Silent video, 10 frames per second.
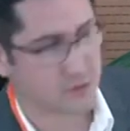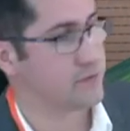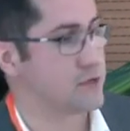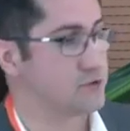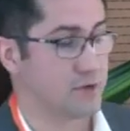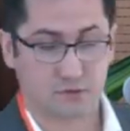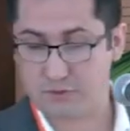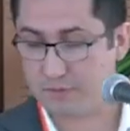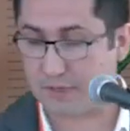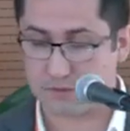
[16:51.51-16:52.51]
the vice
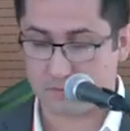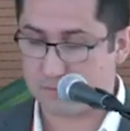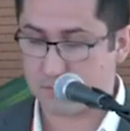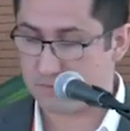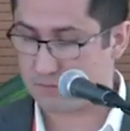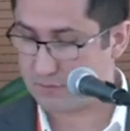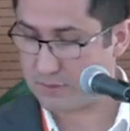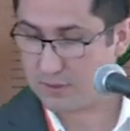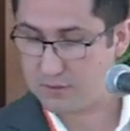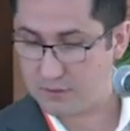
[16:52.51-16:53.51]
rectory. But
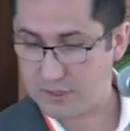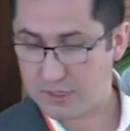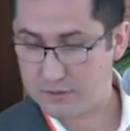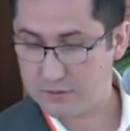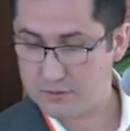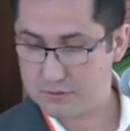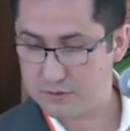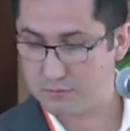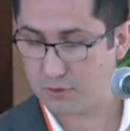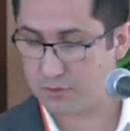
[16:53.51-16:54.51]
I don't know, the link is
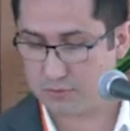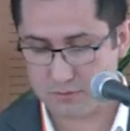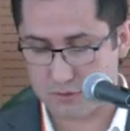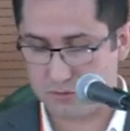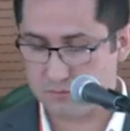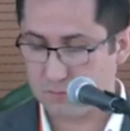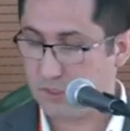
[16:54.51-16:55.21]
broken. So